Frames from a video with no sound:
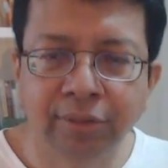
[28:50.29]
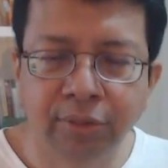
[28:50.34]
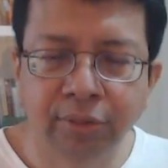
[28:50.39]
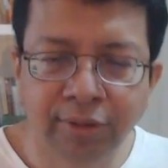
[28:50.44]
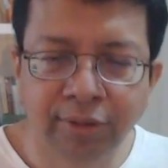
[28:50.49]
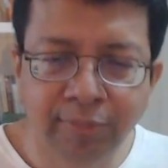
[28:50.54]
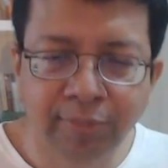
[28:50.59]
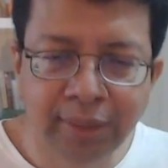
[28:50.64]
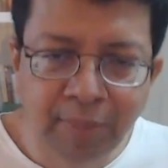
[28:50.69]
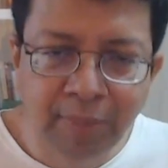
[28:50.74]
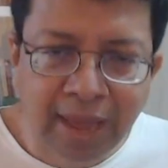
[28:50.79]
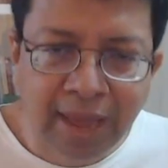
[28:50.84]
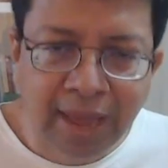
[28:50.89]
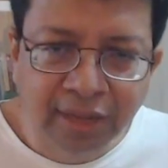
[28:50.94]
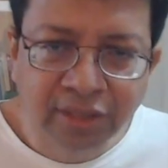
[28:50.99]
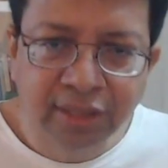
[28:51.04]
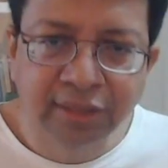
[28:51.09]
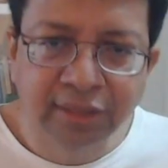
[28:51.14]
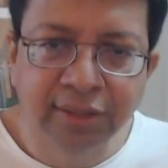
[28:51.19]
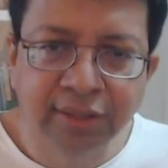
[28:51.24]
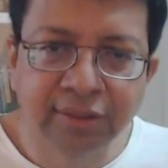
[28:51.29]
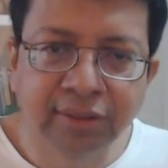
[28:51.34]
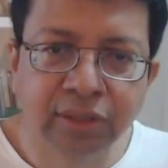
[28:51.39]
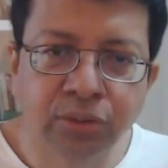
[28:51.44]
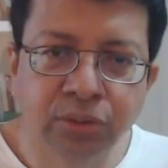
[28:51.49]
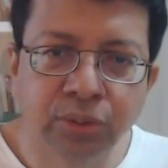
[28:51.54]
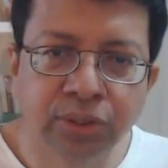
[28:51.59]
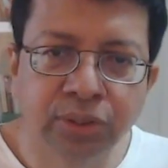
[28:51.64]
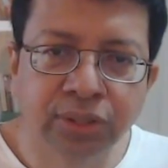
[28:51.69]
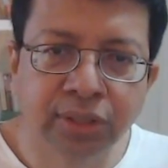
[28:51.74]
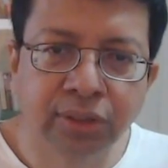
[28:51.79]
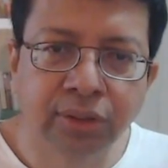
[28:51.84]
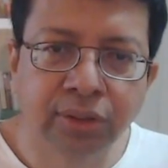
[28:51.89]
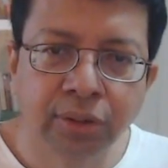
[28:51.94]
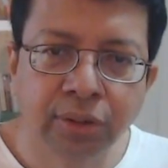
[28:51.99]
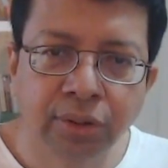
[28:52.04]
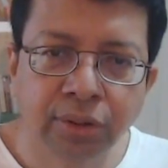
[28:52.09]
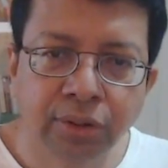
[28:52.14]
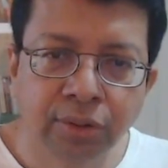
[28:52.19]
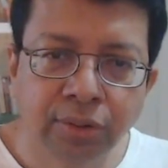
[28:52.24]
So they've been managing this
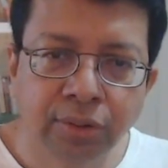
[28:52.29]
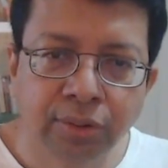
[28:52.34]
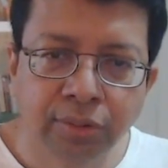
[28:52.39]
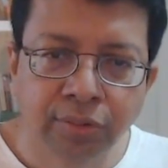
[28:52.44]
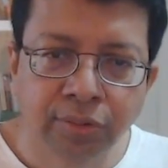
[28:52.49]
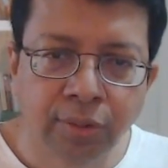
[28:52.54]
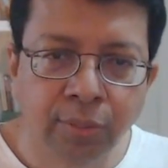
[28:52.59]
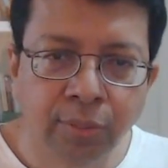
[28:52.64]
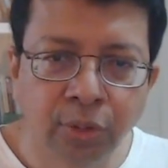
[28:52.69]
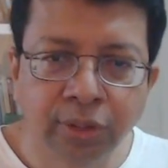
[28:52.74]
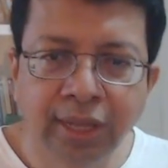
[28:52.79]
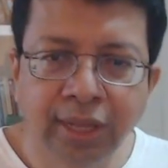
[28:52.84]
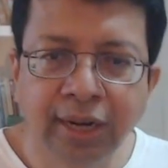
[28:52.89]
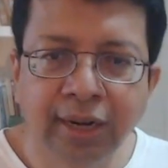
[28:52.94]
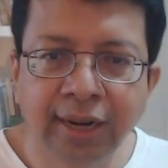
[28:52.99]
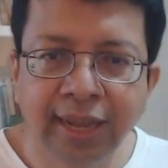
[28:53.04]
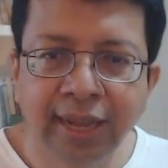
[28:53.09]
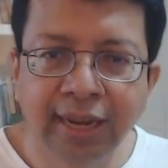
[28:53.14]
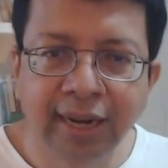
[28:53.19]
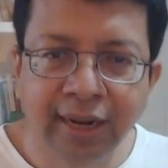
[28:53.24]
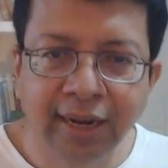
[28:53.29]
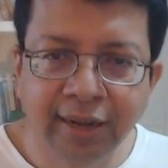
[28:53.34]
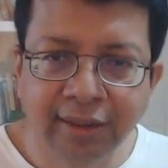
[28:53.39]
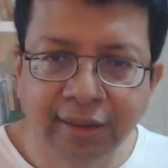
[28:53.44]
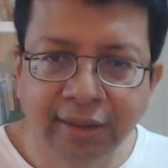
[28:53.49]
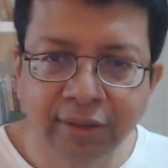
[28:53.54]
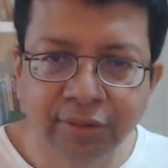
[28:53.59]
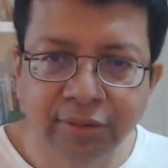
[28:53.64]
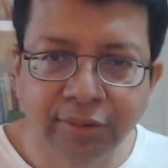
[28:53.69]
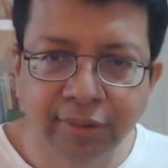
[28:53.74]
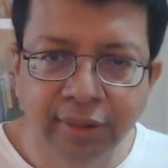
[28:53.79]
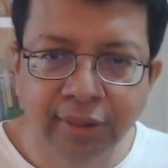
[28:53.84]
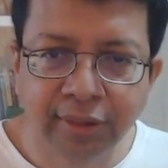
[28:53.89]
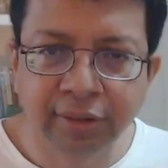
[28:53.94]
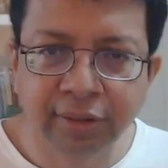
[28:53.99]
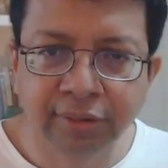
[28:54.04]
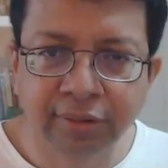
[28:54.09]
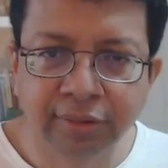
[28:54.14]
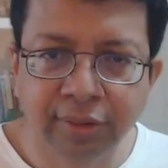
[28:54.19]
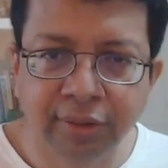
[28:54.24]
situation for more than a decade in
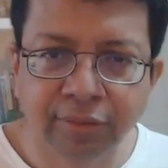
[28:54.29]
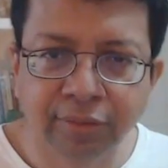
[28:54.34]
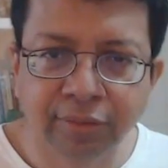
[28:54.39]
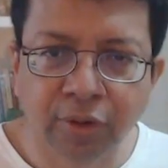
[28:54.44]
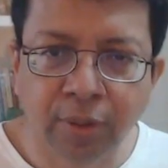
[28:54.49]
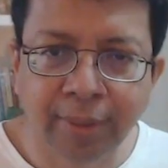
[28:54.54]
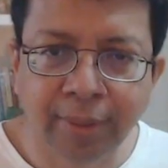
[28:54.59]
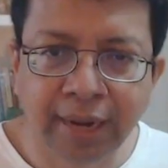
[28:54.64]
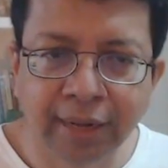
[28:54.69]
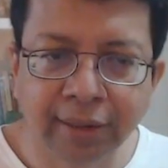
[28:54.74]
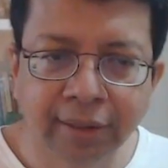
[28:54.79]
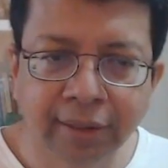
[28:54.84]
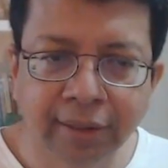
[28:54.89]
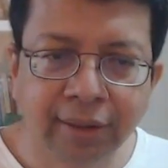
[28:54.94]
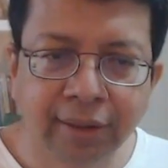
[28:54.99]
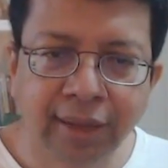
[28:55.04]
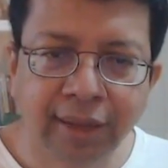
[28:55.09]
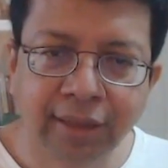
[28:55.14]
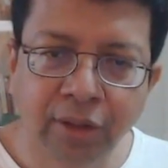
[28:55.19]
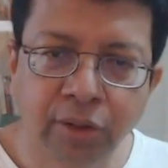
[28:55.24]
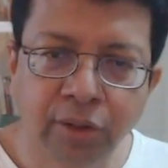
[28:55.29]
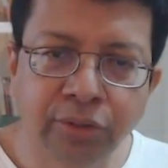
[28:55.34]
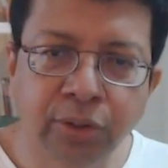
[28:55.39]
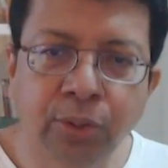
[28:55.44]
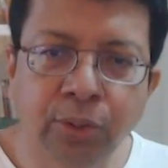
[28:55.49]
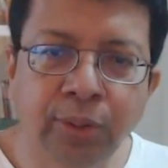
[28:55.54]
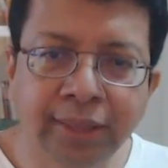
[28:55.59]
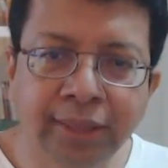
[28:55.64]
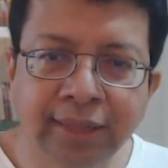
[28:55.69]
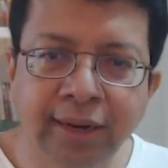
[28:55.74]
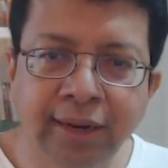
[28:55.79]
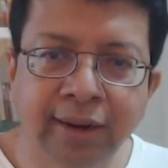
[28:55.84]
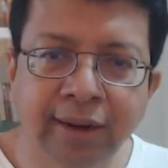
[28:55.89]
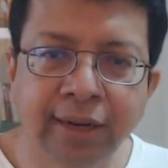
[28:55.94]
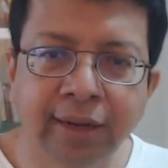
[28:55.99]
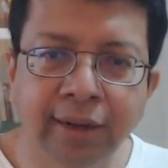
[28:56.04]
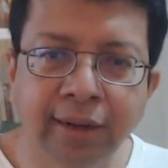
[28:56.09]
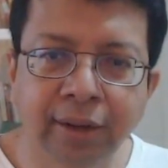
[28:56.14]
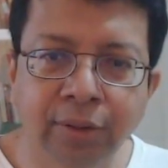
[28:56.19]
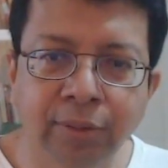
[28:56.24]
this format, and they're also doing that
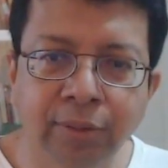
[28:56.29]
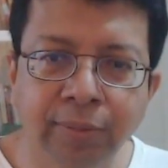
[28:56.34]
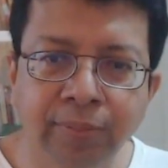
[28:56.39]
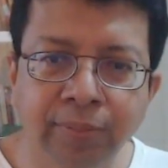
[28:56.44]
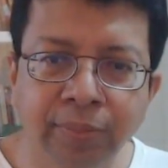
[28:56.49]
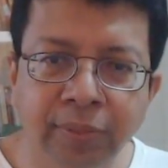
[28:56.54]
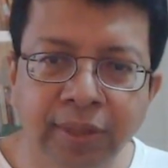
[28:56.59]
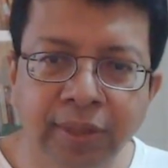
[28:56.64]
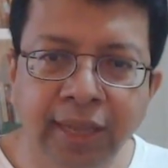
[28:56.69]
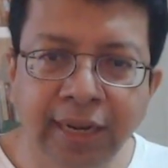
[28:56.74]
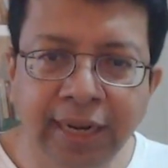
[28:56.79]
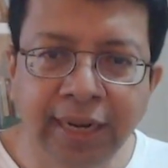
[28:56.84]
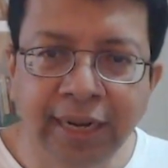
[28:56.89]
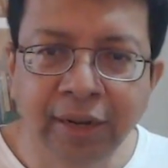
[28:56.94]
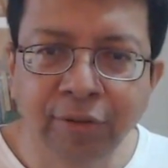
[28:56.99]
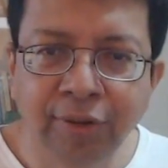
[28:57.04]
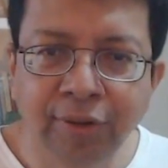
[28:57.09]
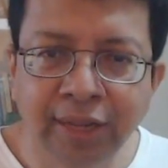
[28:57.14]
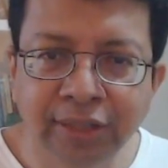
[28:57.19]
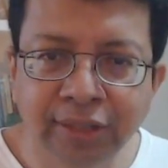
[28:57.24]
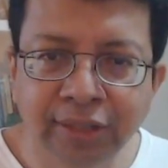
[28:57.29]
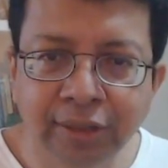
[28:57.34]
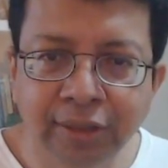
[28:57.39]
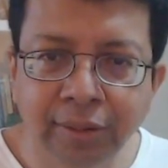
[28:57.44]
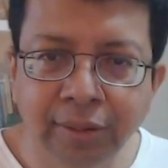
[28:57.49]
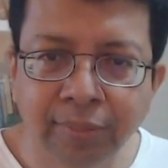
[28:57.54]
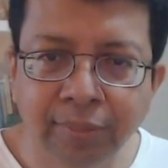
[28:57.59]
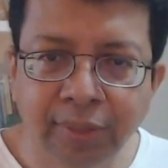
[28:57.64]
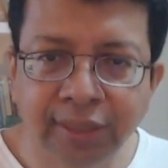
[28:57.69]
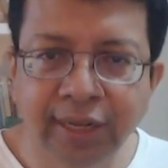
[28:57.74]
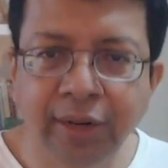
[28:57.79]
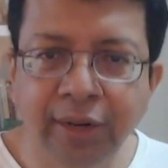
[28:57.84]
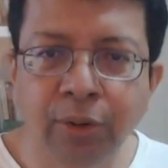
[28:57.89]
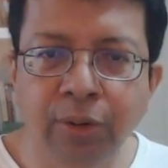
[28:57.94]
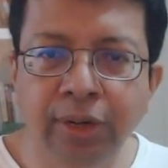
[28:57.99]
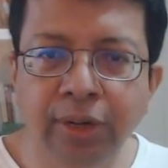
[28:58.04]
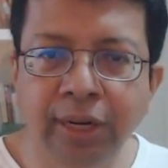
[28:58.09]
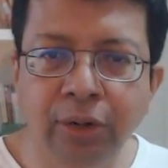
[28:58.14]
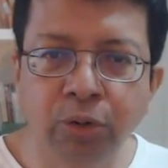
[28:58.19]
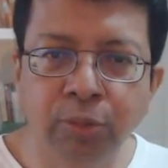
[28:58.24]
right now. They need inflation, but they
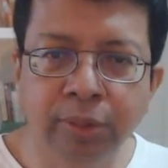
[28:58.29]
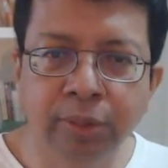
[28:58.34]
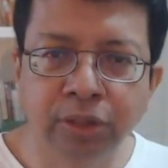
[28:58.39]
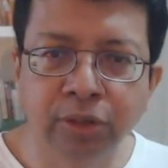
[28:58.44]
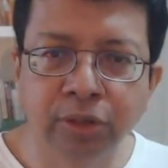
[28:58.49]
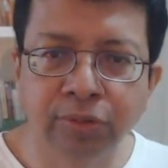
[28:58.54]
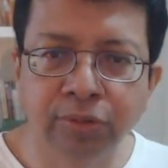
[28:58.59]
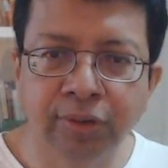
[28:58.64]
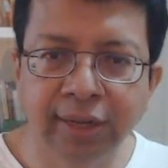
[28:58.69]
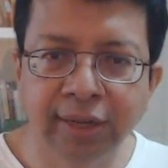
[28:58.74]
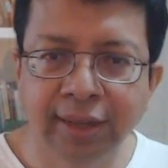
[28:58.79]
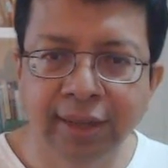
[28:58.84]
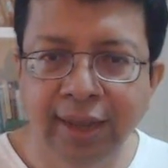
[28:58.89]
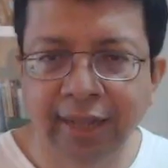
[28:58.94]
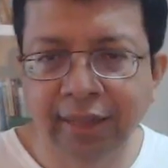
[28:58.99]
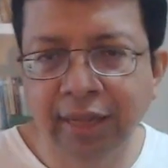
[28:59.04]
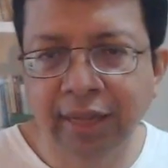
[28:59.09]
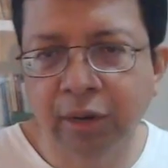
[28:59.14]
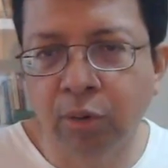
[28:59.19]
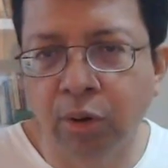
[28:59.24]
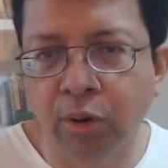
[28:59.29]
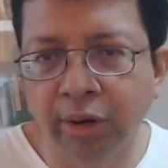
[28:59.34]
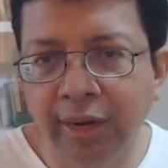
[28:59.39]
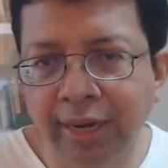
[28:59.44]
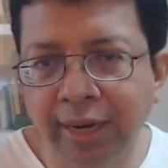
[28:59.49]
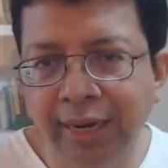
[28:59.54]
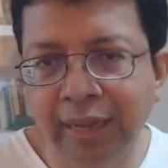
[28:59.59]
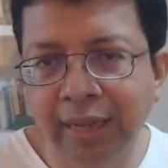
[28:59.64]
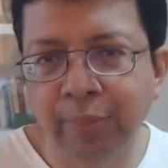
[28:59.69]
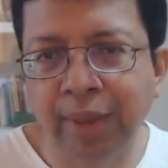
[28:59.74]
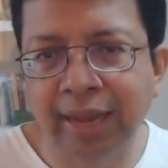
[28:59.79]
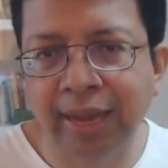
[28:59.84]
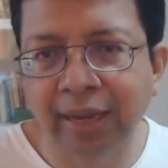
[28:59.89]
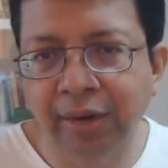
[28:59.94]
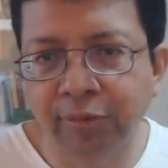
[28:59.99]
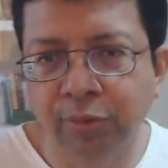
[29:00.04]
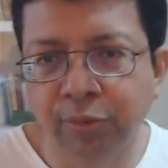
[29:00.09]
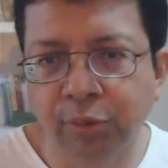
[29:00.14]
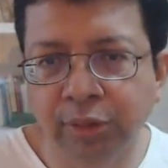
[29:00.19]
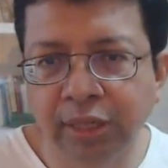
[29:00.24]
don't need too much of it, and they're coordinating back
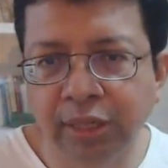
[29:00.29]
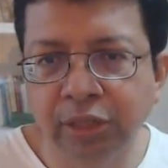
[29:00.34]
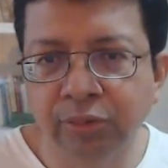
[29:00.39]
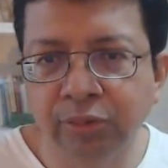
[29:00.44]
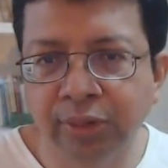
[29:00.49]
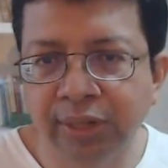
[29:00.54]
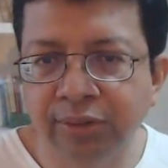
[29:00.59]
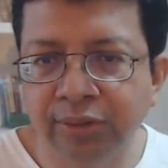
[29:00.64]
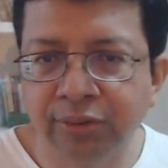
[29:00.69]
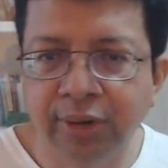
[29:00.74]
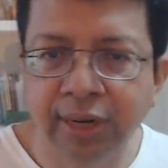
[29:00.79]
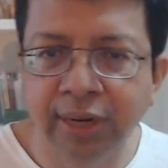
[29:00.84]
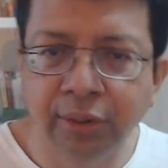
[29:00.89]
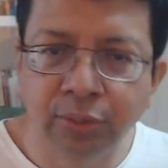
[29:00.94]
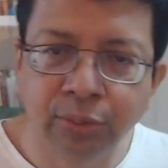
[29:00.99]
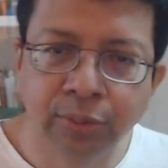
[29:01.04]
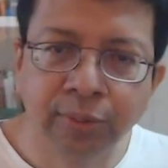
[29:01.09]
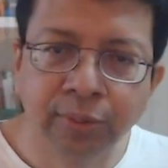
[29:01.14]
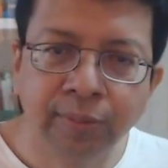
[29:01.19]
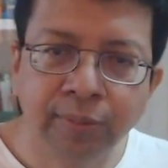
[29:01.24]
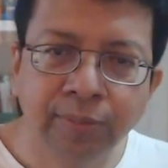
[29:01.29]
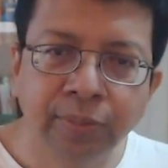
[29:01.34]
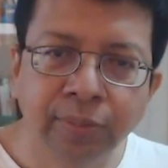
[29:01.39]
and forth. Each one is trying to.